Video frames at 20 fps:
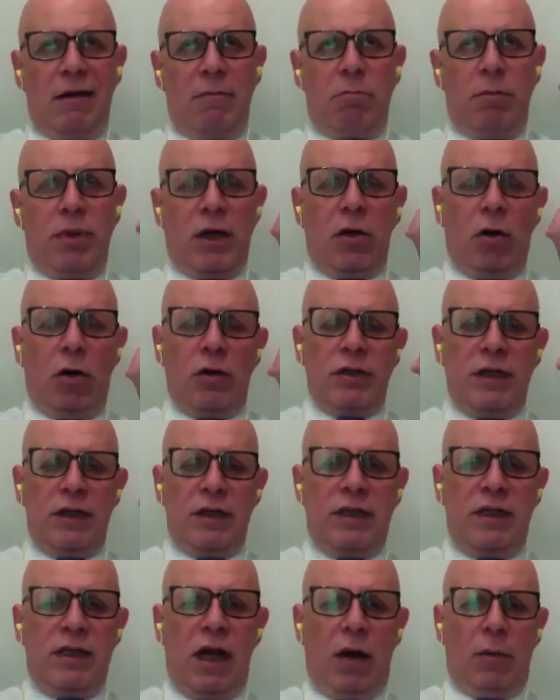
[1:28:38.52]
because
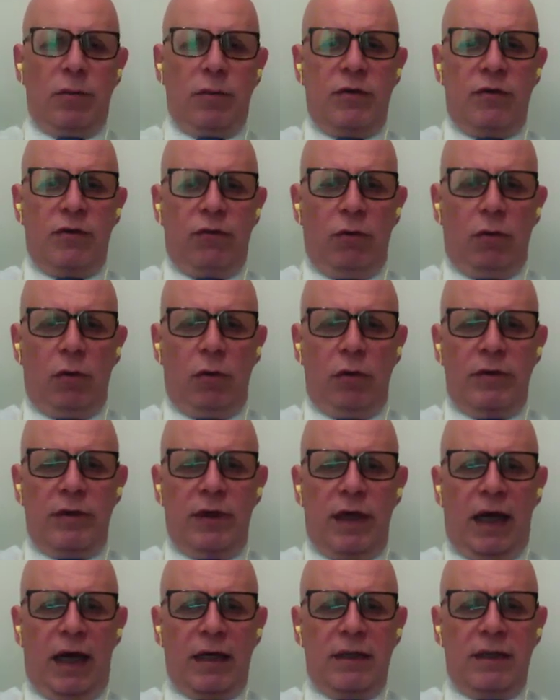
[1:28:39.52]
it's doubtful
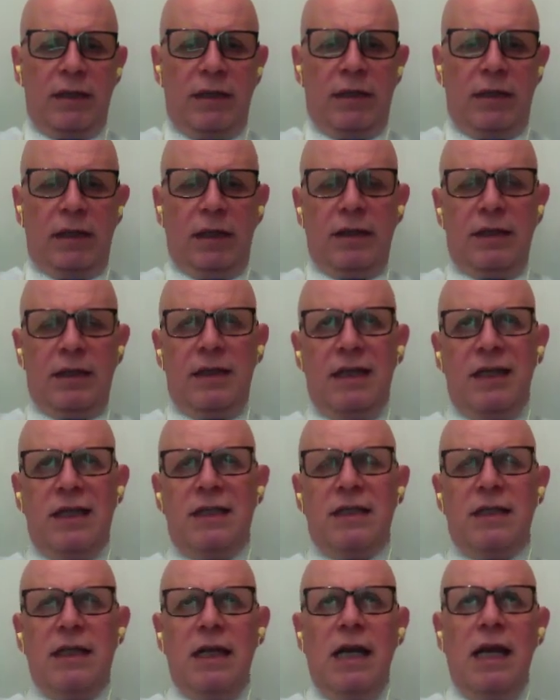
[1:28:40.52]
that
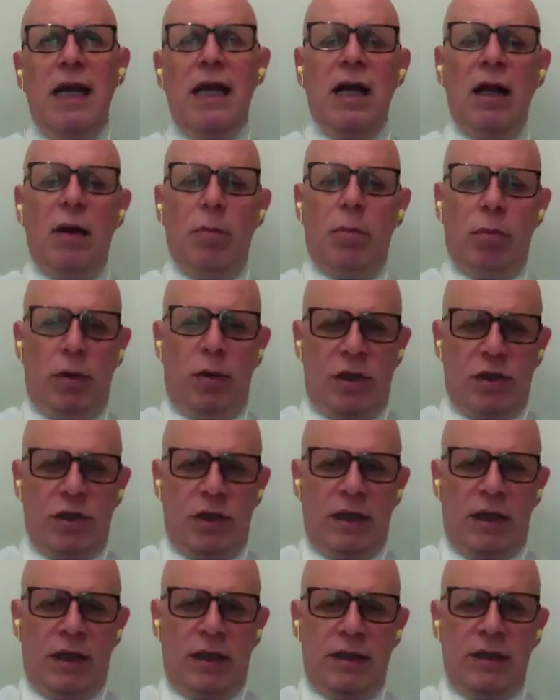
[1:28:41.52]
this legal
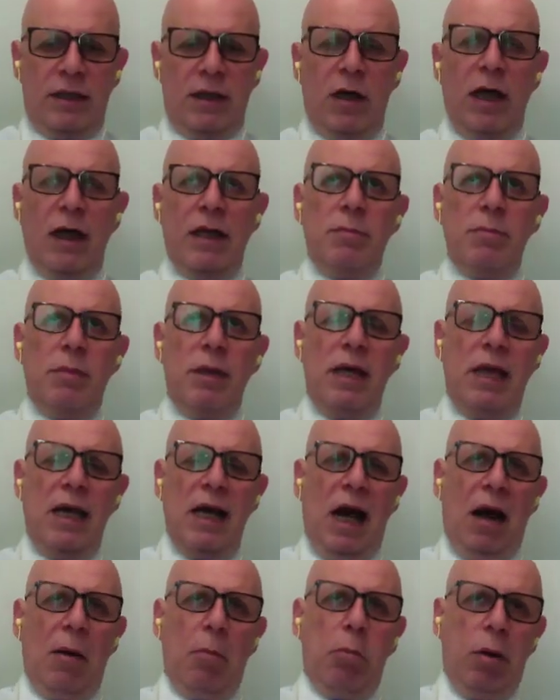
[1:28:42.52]
precedent can be
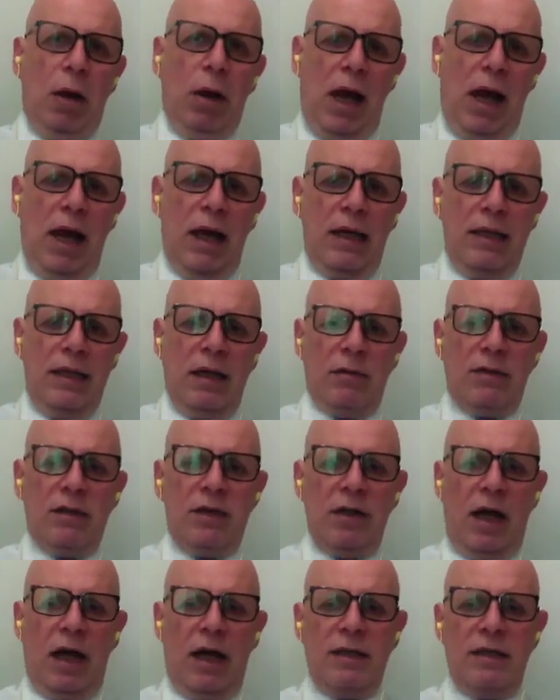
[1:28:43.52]
applied
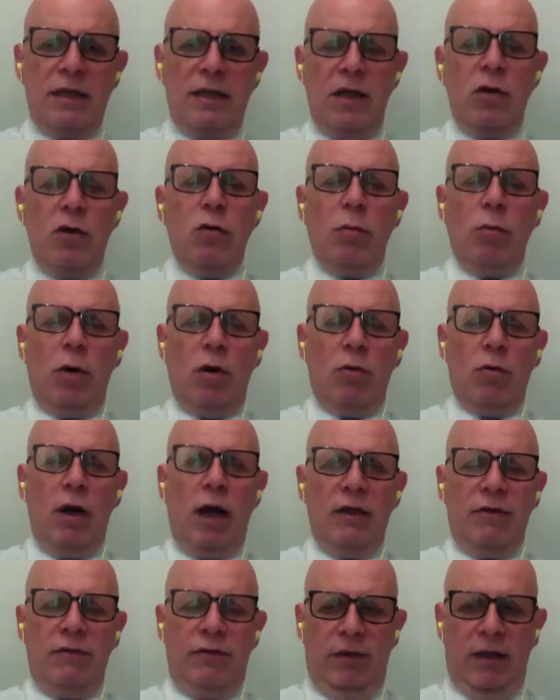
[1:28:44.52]
outside the human
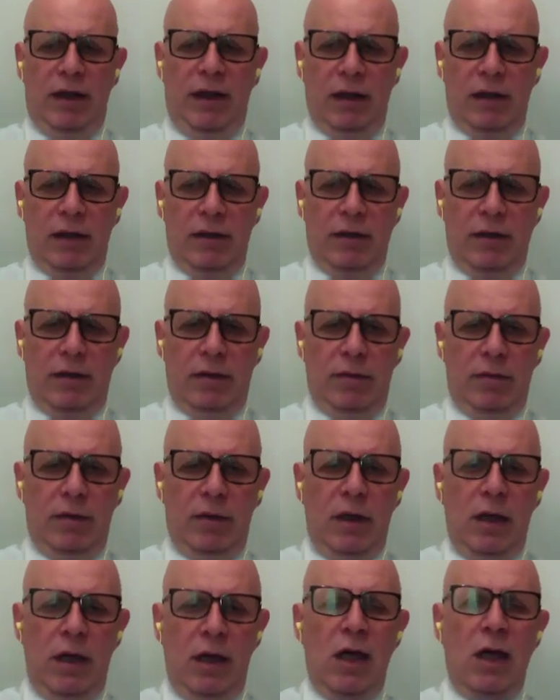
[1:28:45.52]
rights field,
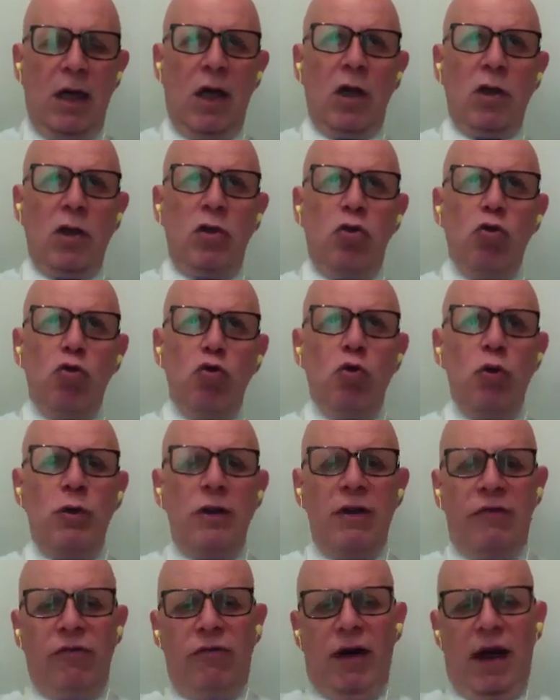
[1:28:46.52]
due to
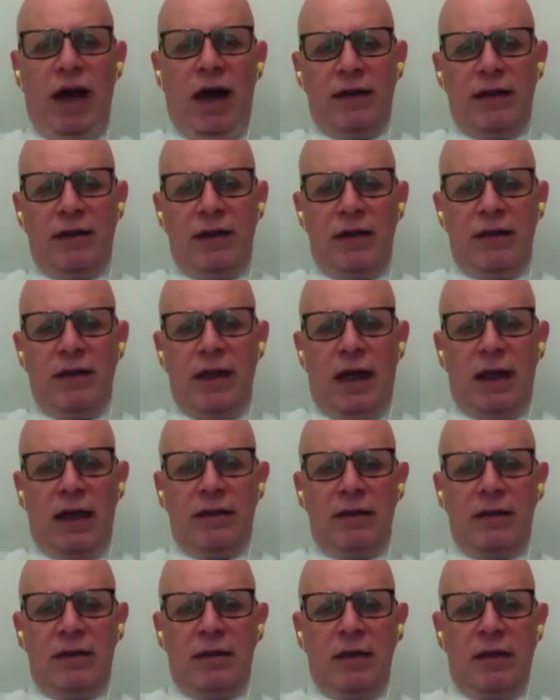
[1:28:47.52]
the fact
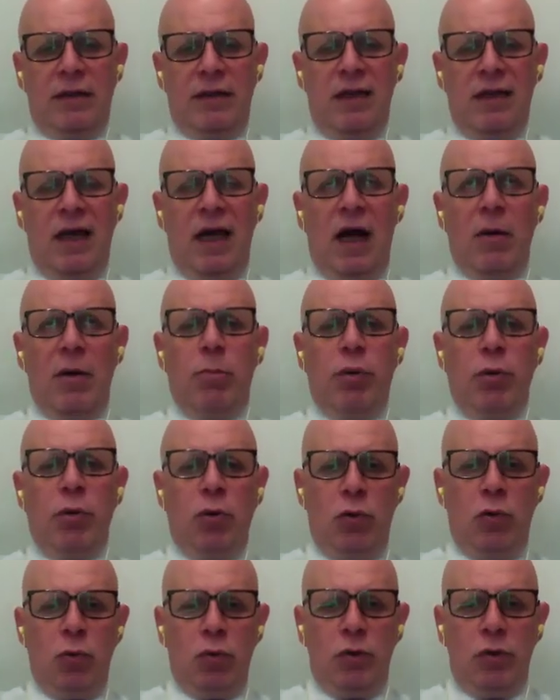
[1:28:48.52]
that they are
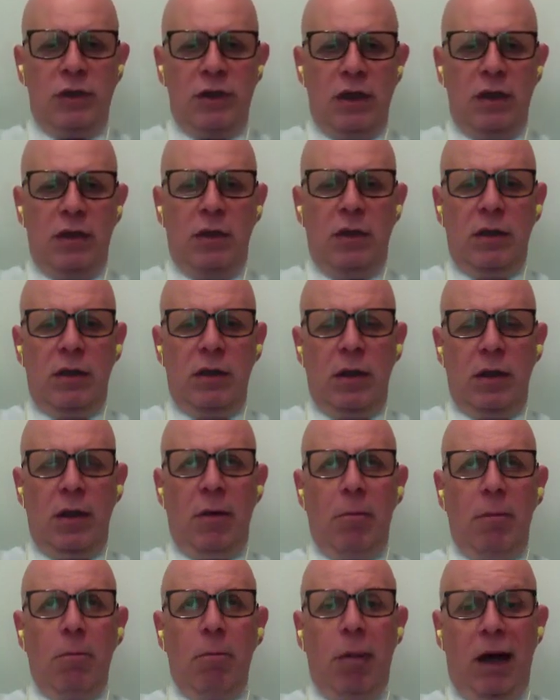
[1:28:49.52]
produced
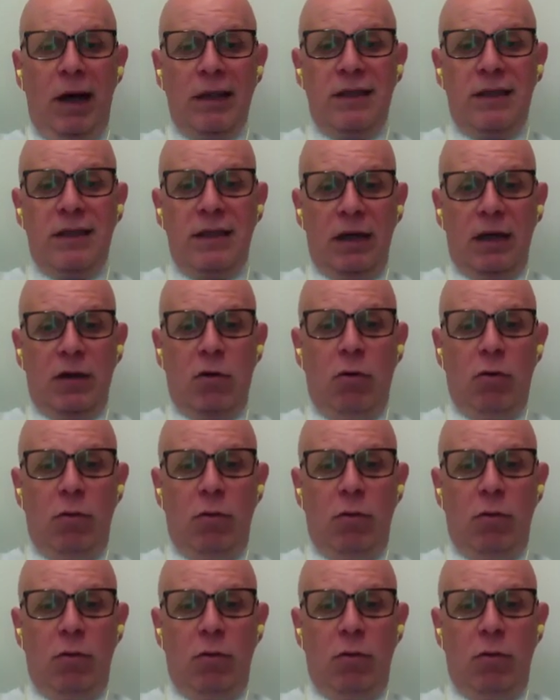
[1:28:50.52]
by the